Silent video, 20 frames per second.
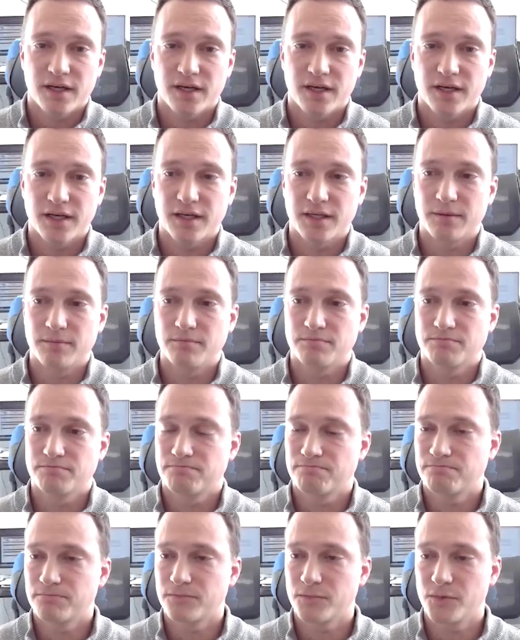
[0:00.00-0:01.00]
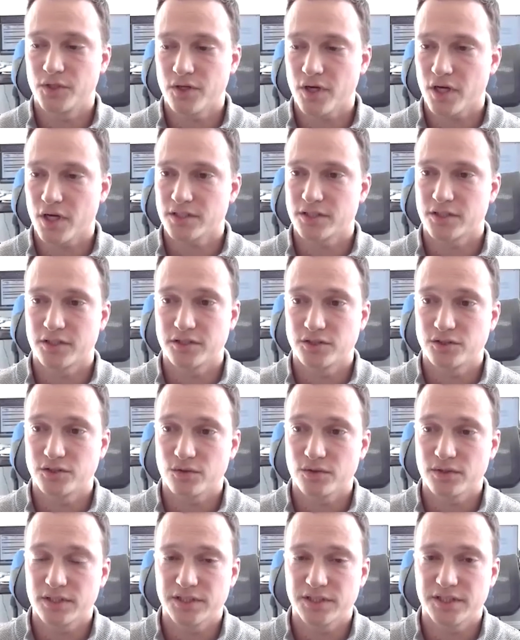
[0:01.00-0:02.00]
um, cost of goods
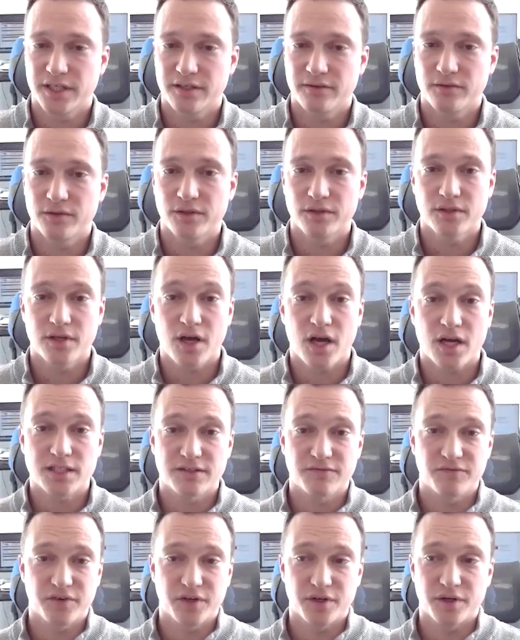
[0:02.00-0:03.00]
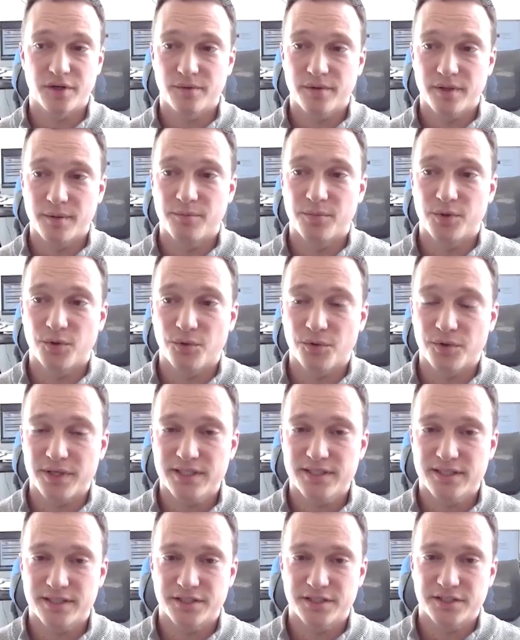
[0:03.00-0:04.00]
sold in general, cost of your
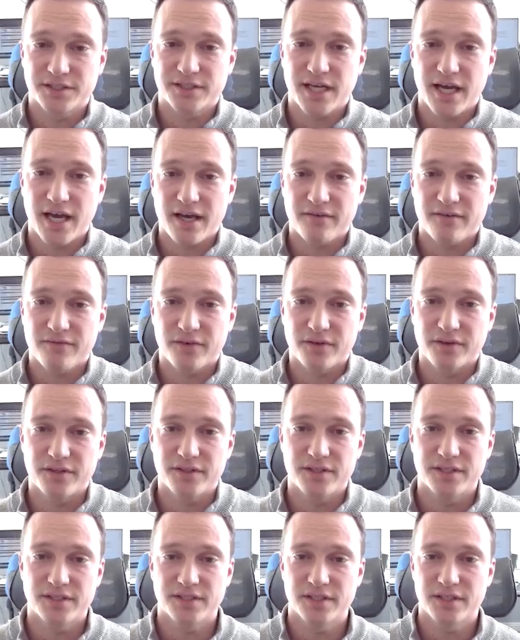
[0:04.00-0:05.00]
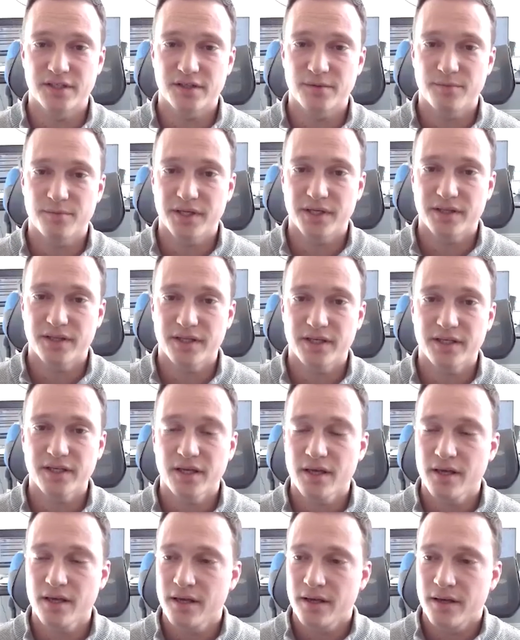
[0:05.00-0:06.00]
employees and your staff are, is the other big
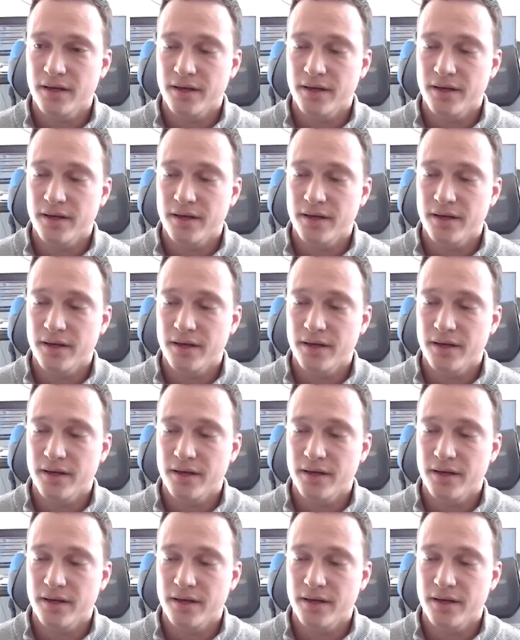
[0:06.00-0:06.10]
thing.